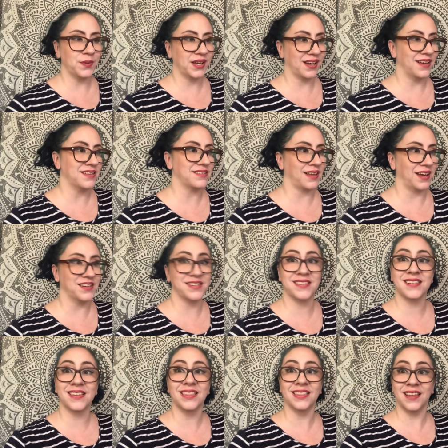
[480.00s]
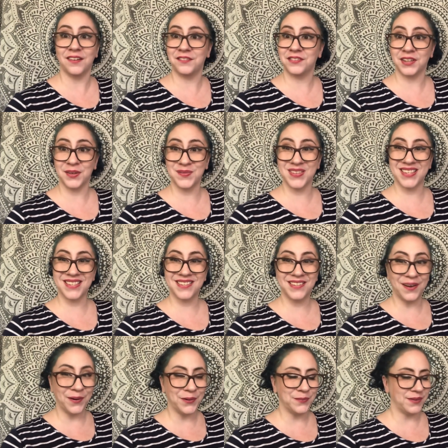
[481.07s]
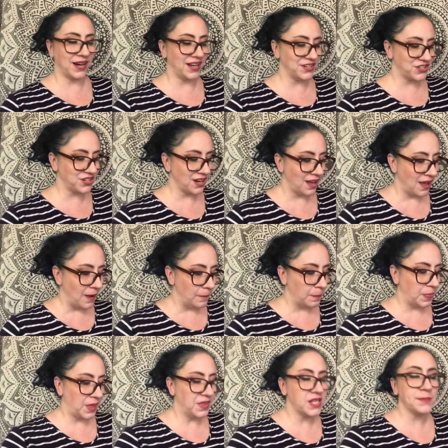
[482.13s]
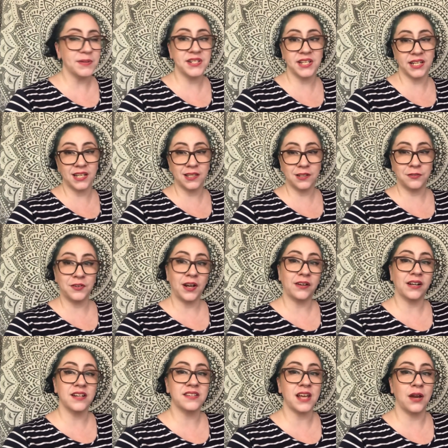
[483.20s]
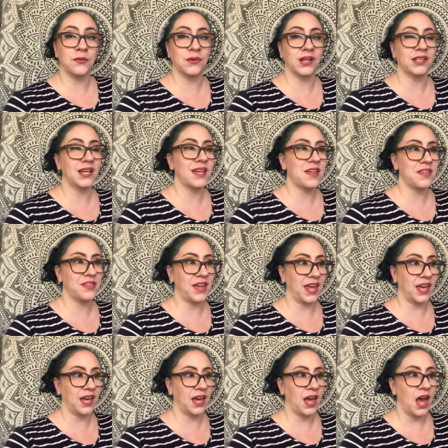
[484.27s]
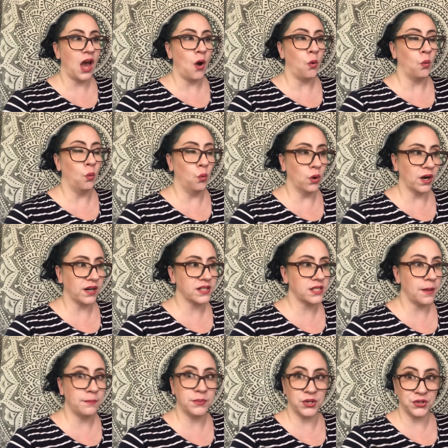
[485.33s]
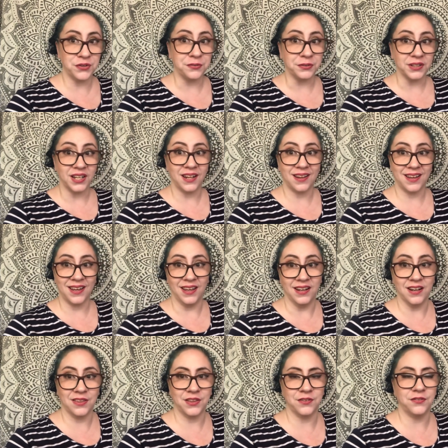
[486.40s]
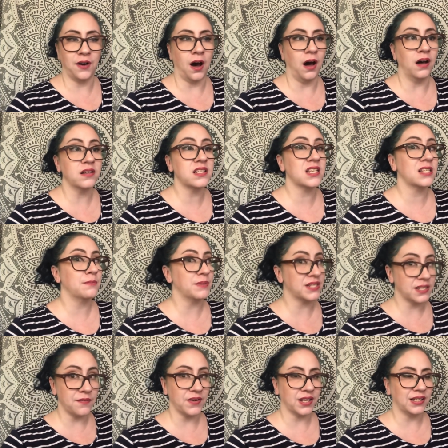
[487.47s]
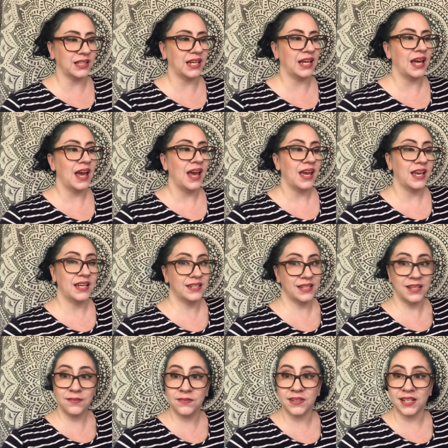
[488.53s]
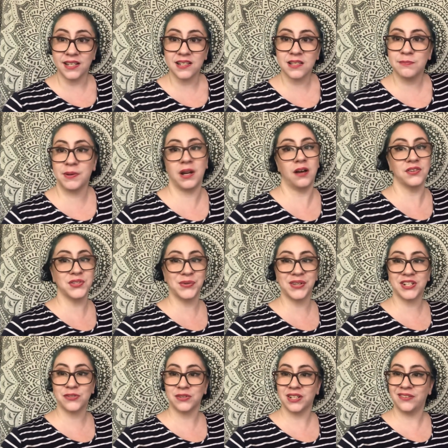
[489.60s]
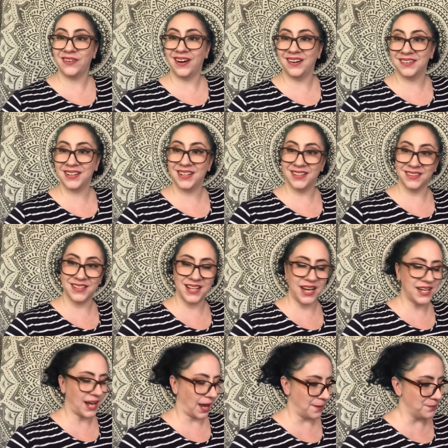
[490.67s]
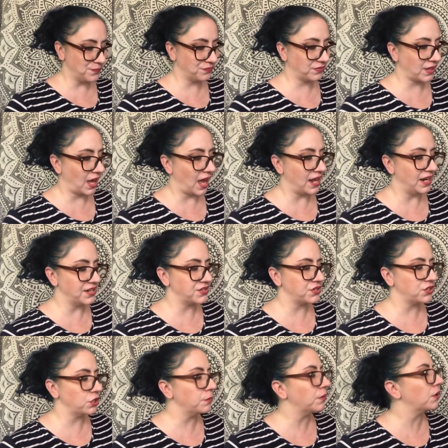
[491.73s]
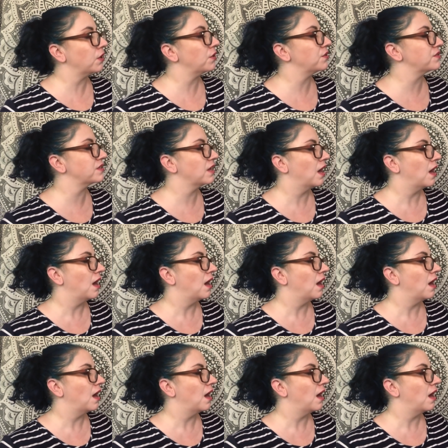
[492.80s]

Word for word: because I just love them so much. And this particular fragrance I really think works beautifully in the fall, specifically in evenings, but also works really well in the daytime. And it's Tuberose